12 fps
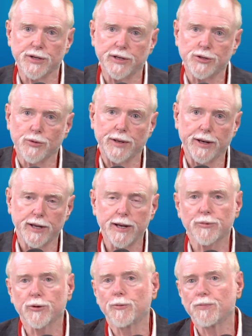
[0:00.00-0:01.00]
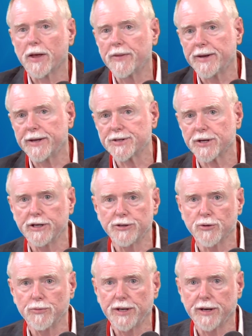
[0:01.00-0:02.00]
to intermediate Hebrew and then into
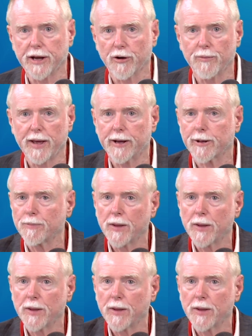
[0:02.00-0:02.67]
intermediate Aramaic.